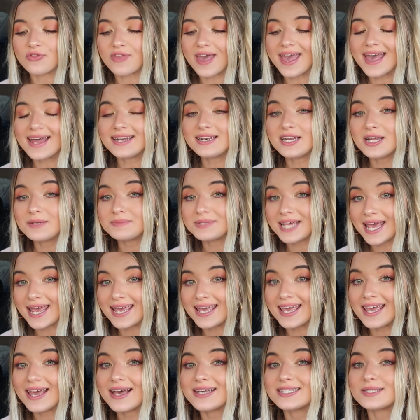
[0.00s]
They ended up
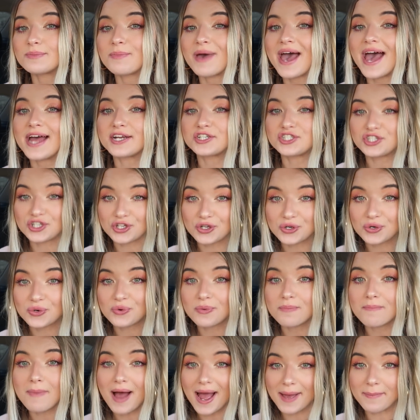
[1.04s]
taking us back to
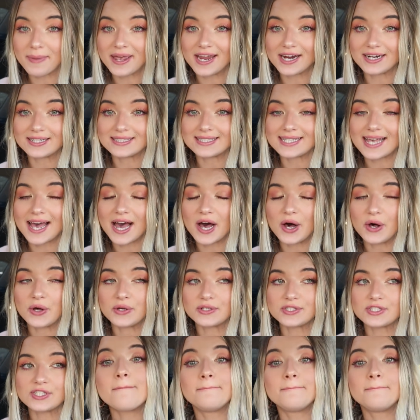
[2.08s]
my parents' house.